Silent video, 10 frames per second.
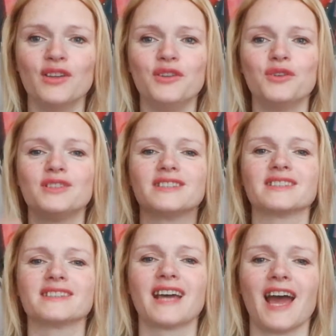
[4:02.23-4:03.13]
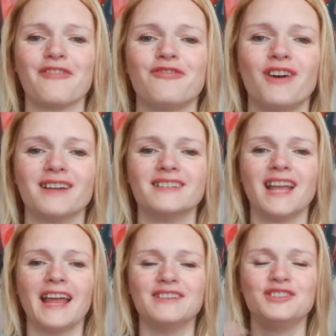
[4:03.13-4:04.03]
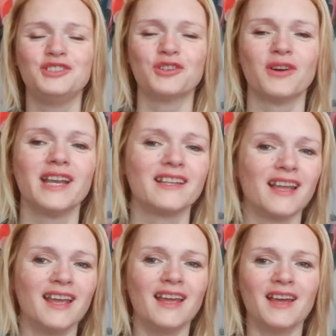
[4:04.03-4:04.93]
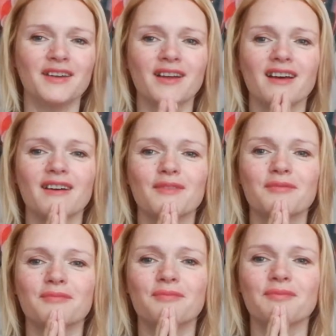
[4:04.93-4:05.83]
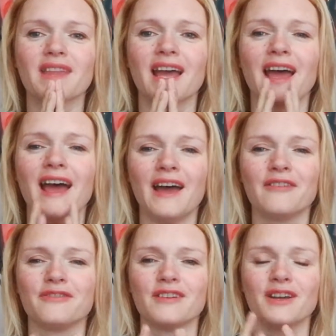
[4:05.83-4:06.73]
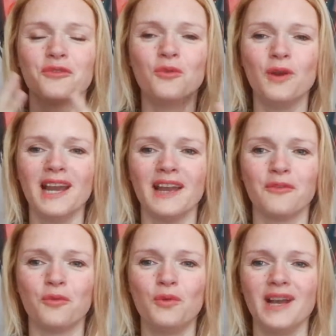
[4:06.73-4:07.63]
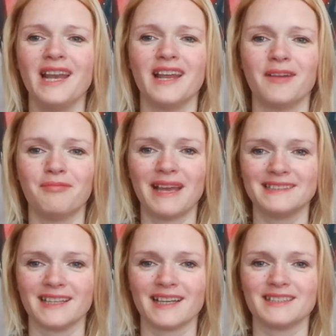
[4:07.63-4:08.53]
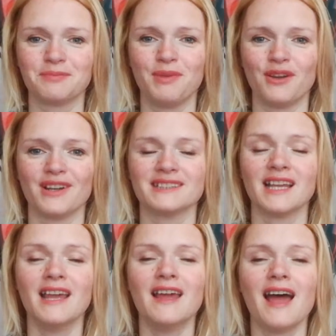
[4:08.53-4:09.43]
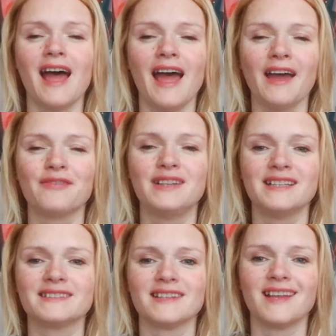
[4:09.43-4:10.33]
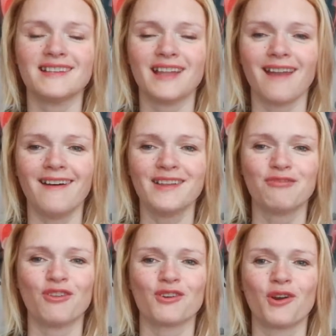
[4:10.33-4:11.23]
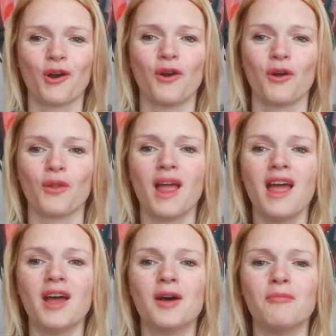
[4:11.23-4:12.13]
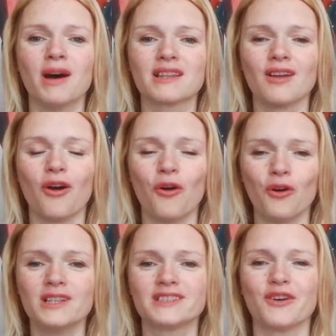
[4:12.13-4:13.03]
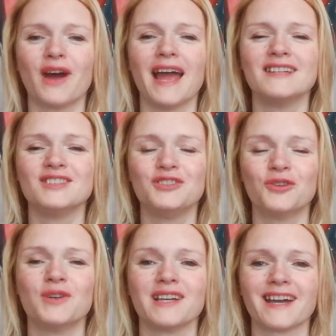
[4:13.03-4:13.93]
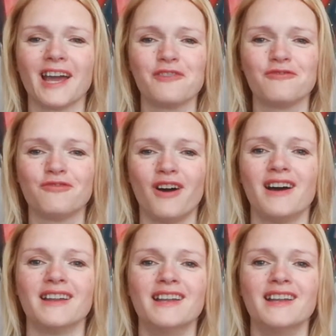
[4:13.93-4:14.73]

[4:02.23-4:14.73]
You just have fun, enjoy it, have really really amazing experience, have this delightful growth, but also enjoy, have fun,